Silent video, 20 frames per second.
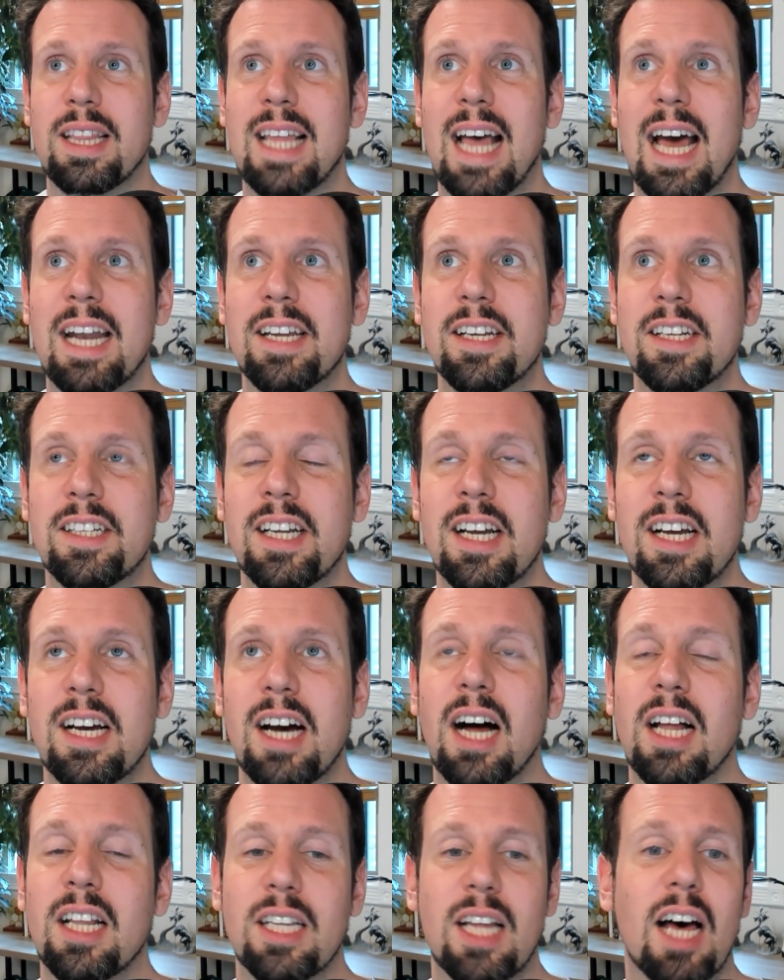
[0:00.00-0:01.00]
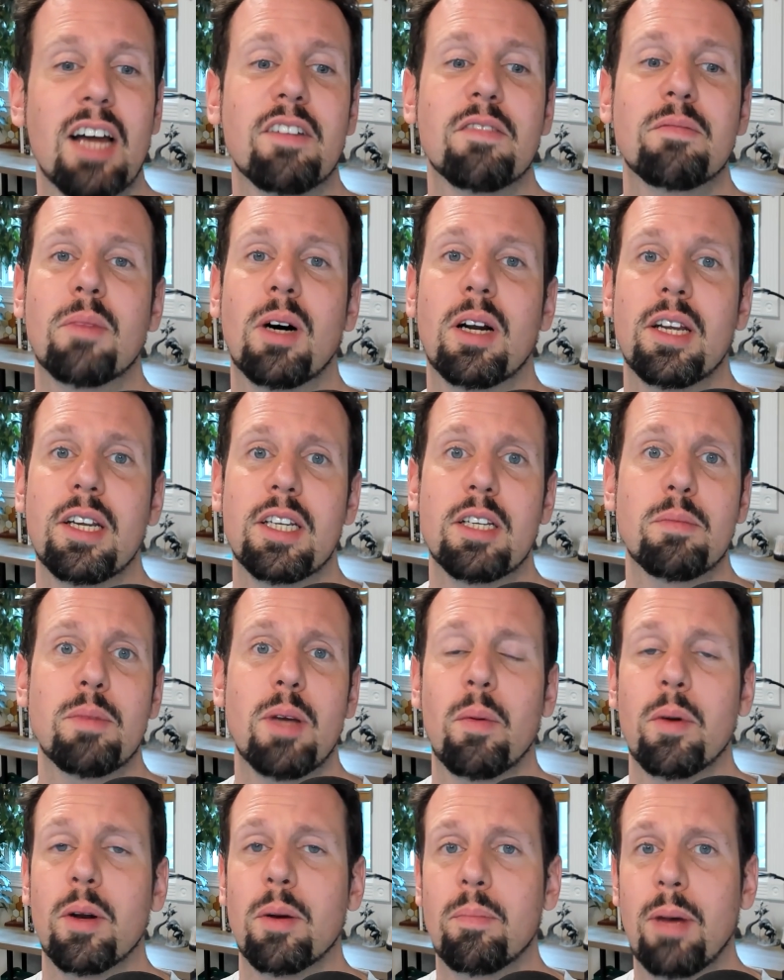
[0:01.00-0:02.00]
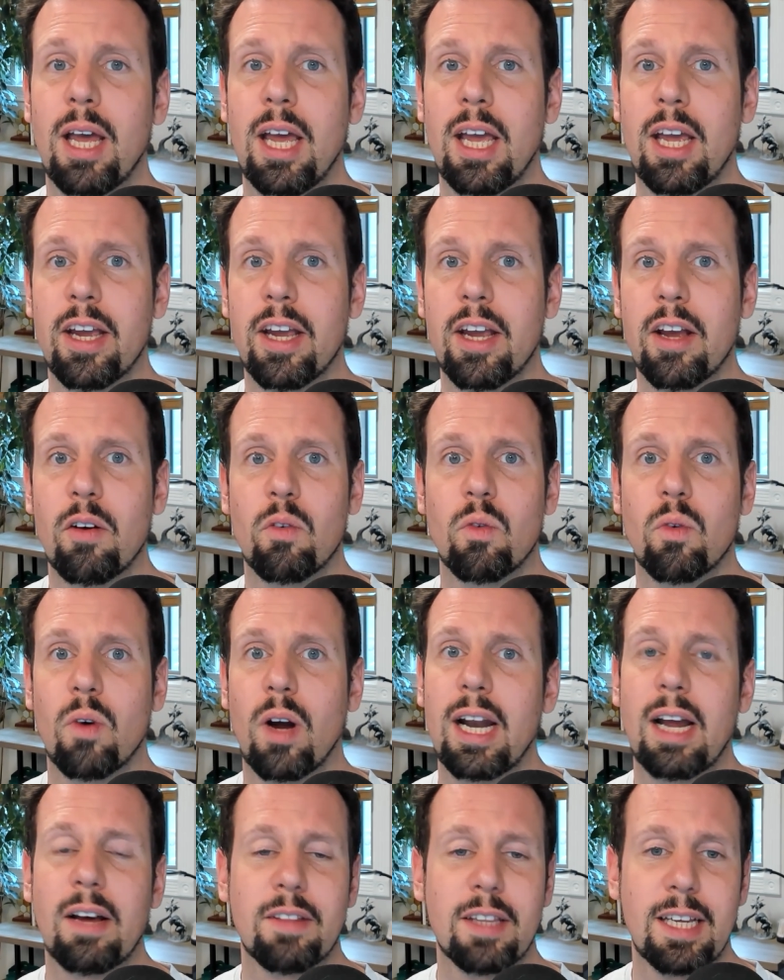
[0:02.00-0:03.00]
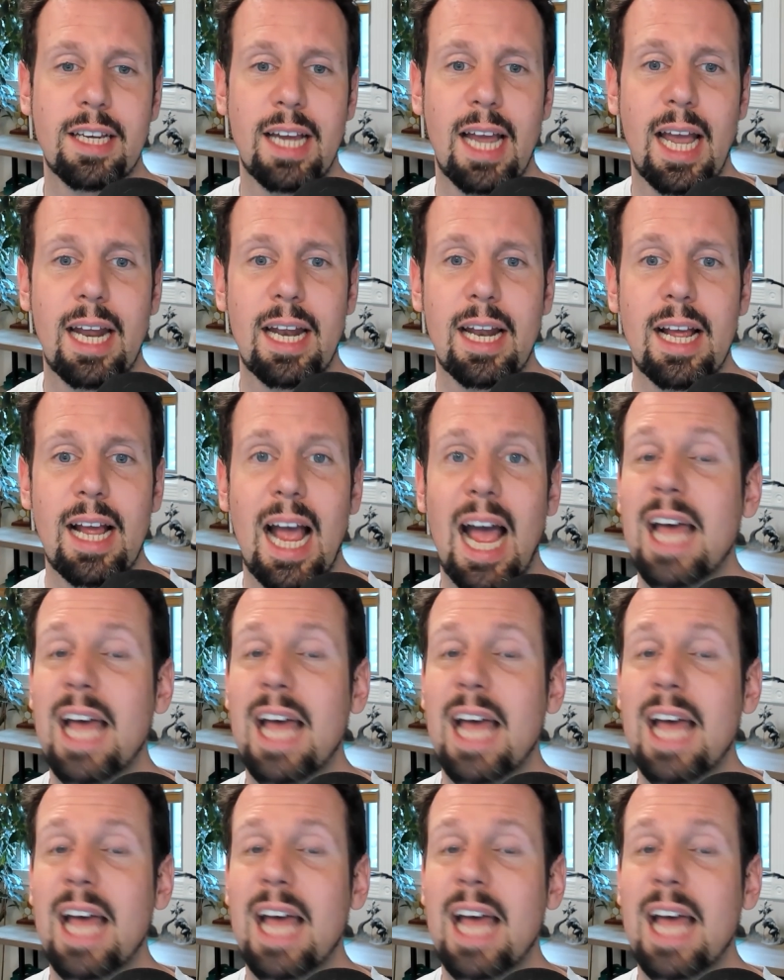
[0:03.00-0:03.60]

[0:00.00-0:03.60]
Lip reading: That is a lot of money to be able to pay right out the gate.